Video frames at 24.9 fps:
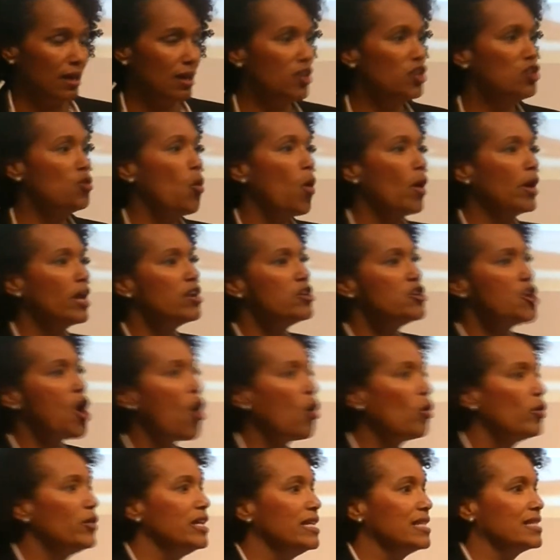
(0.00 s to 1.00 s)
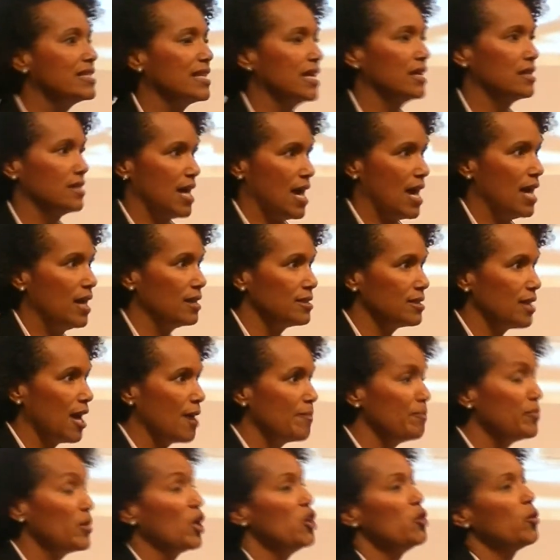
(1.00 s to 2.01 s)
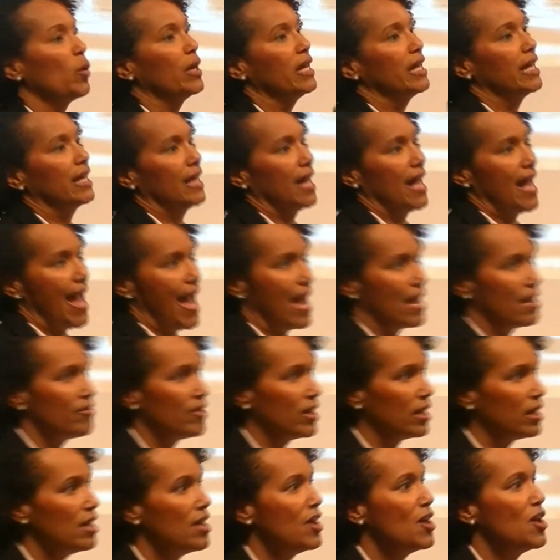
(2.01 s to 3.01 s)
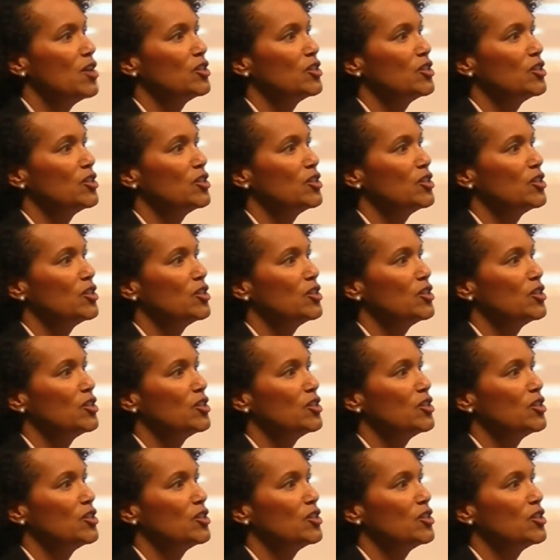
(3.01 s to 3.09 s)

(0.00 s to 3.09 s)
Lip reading: You want to know these things ahead of time. You want to get ahead of it,